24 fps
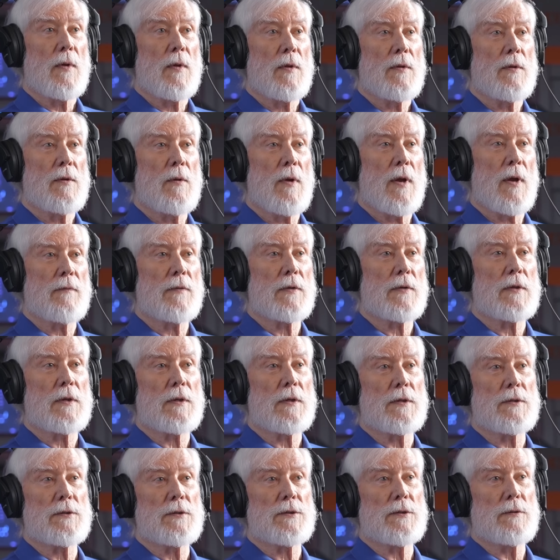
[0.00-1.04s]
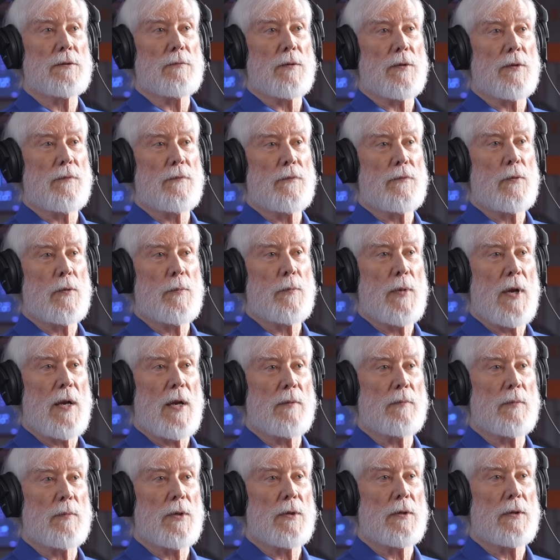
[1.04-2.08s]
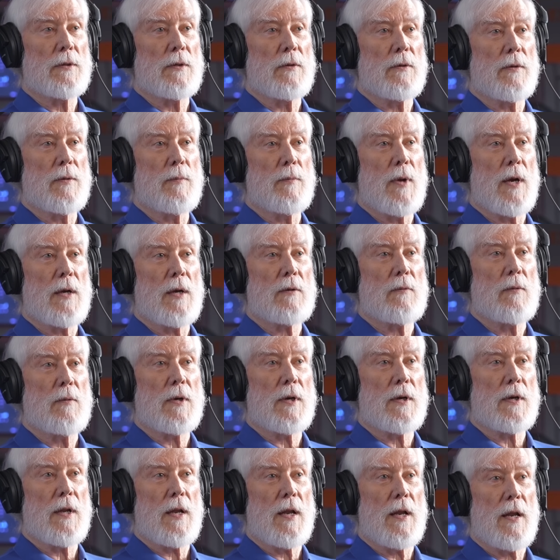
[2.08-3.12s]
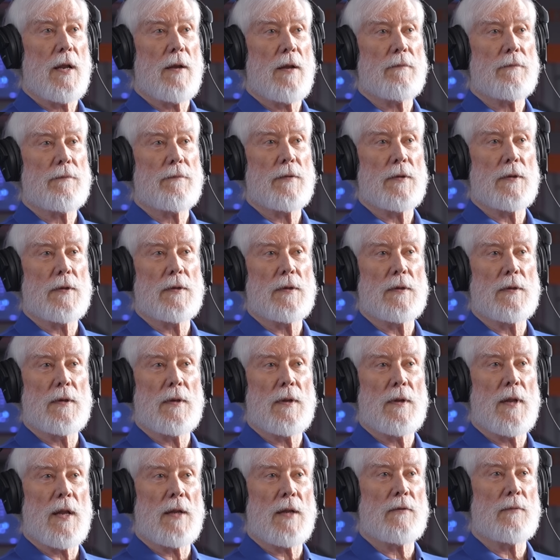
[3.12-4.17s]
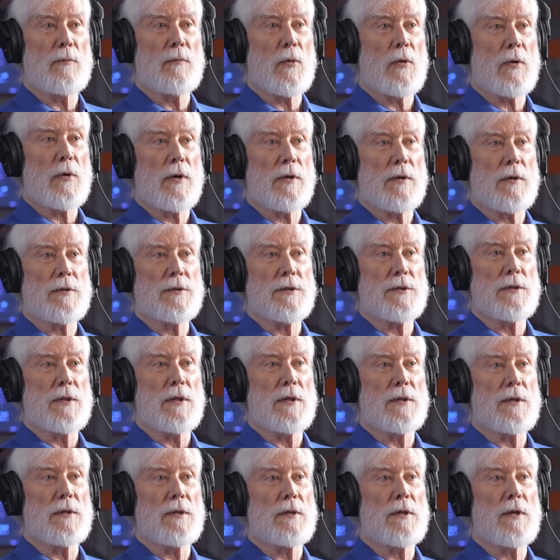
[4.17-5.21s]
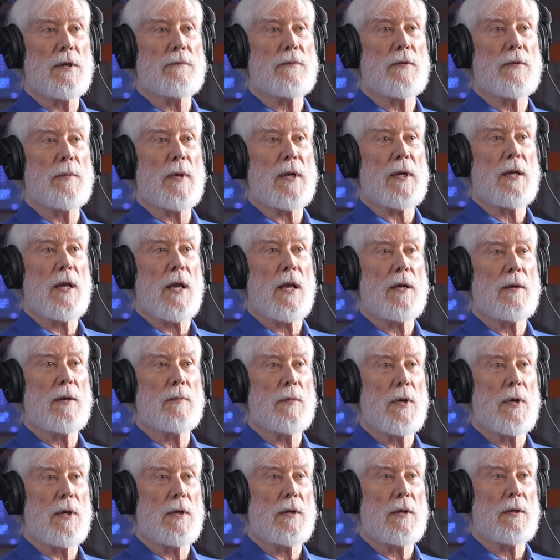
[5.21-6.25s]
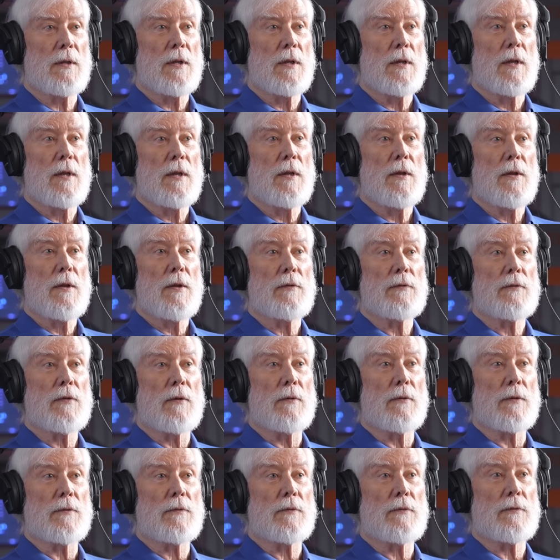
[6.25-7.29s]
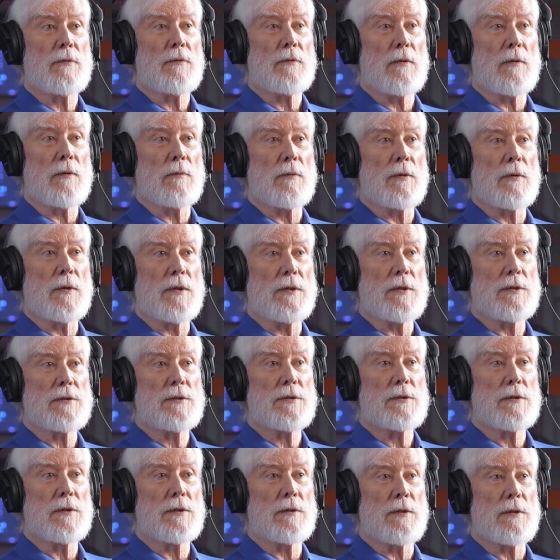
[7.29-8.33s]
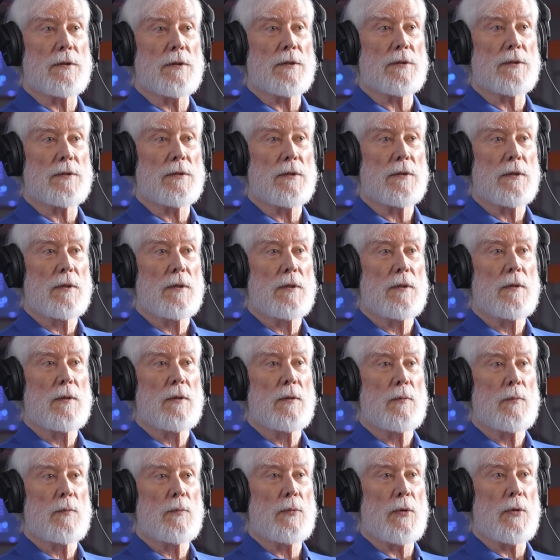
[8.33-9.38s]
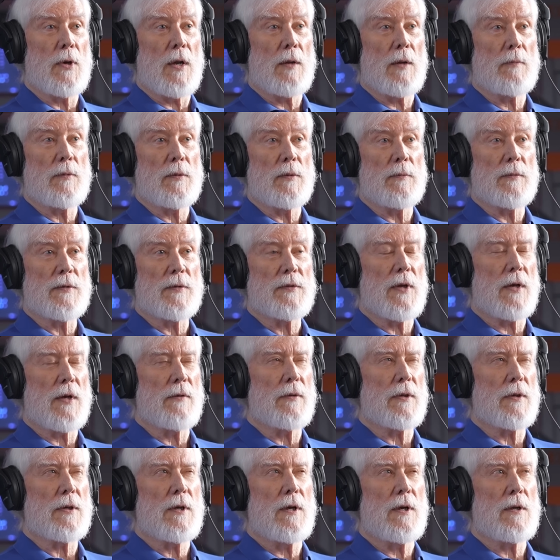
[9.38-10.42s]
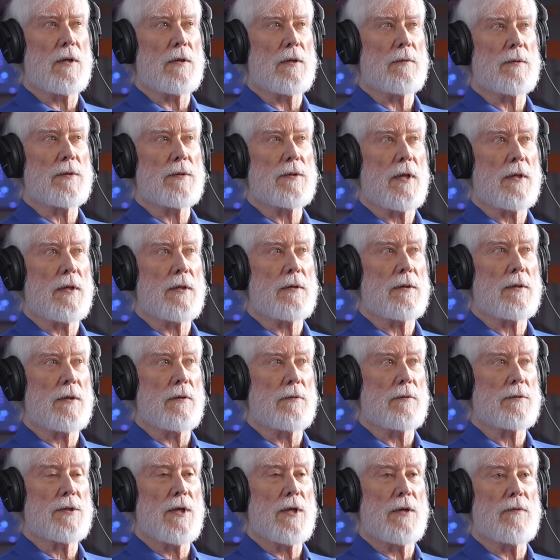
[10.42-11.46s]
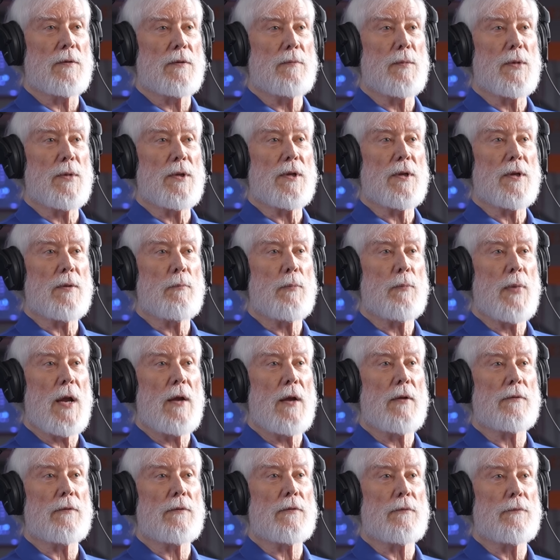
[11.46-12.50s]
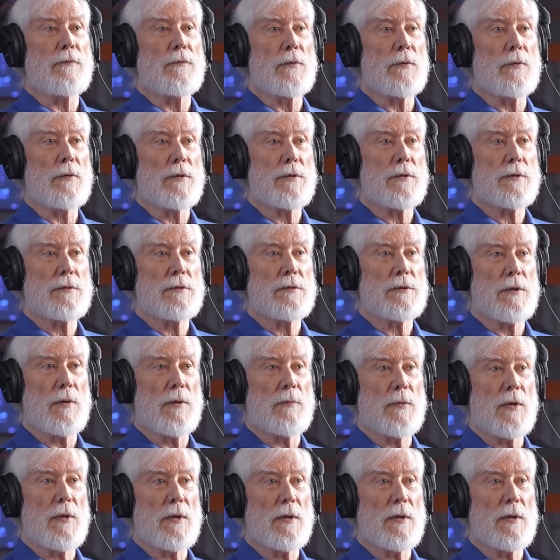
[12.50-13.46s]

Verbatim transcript: You have a collision with a 4-pound bird going Mach 1.5, and that's more energy than you'd get from a cannonball. So it's a really serious problem. As I recall, it was like 7 million pounds of force or something.